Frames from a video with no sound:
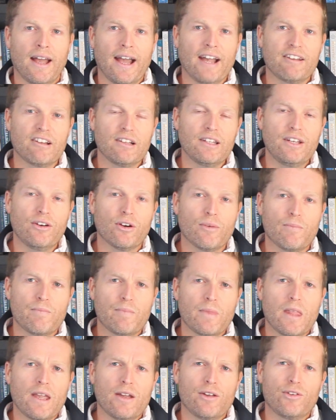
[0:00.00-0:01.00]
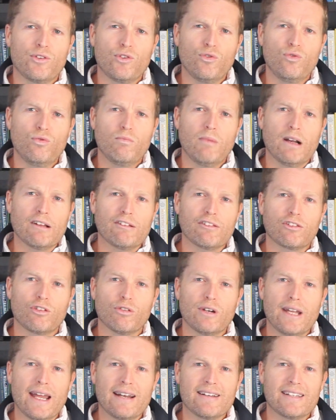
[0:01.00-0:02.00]
As a leader, you must
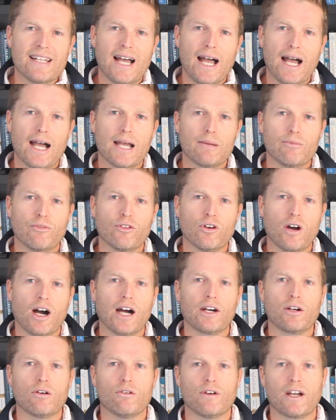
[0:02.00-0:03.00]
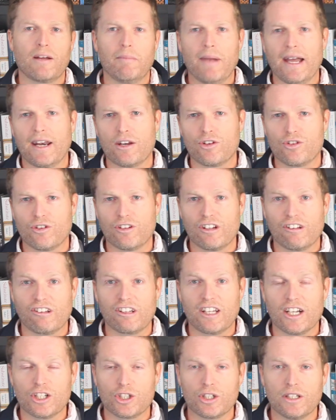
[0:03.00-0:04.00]
create time for ongoing manager
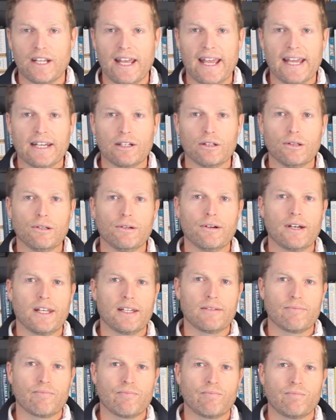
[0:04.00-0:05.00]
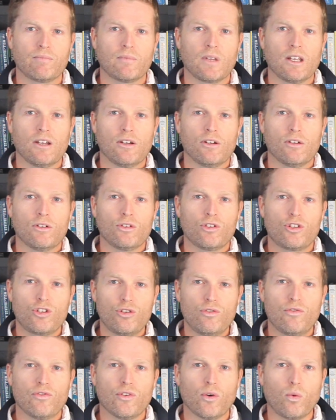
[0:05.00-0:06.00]
discussion and learning.
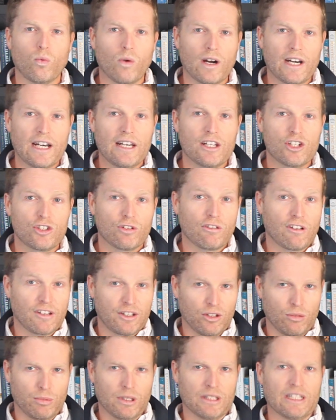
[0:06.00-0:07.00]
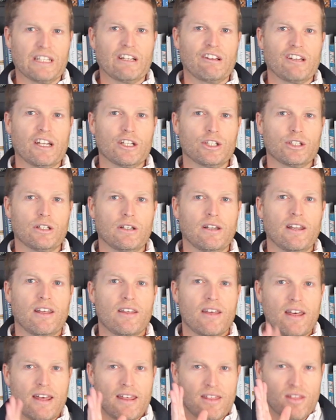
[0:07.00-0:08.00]
Shoot for one initial skill building session,
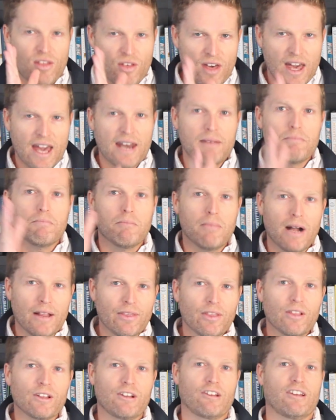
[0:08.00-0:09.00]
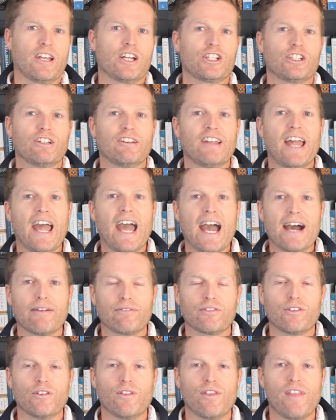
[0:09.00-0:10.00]
then monthly sessions
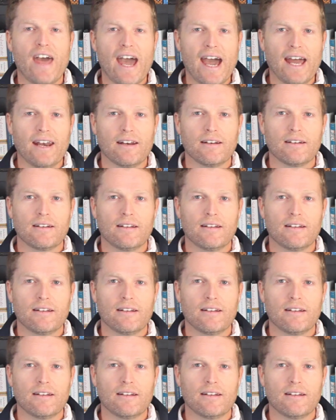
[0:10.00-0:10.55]
after that.